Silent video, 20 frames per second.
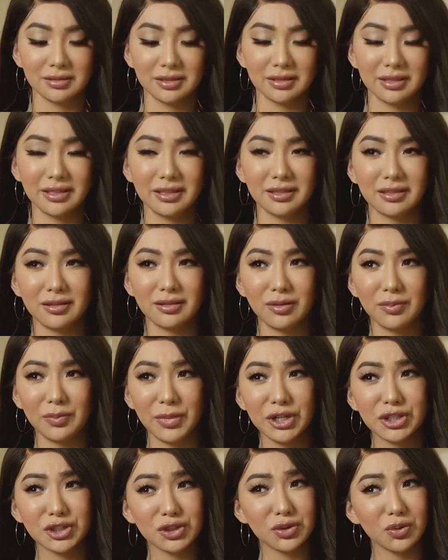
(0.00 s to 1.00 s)
you.
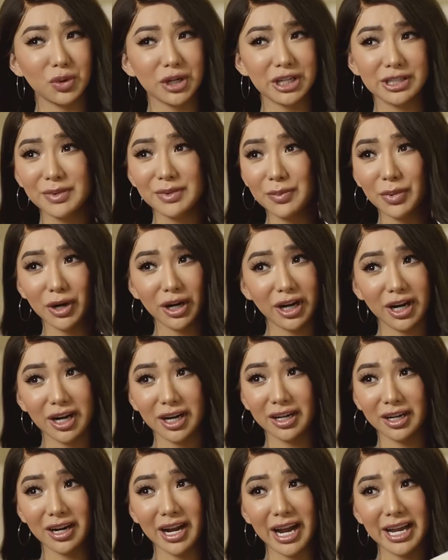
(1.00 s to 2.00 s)
Bitch, where's
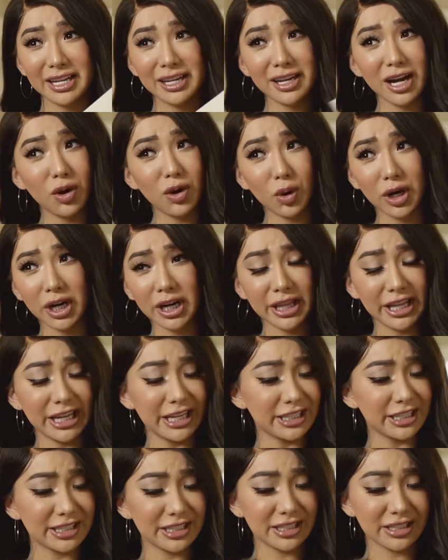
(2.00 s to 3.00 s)
my burger? I did
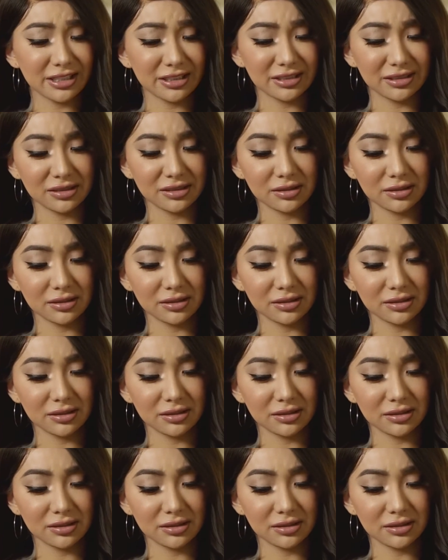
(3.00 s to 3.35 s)
not order this.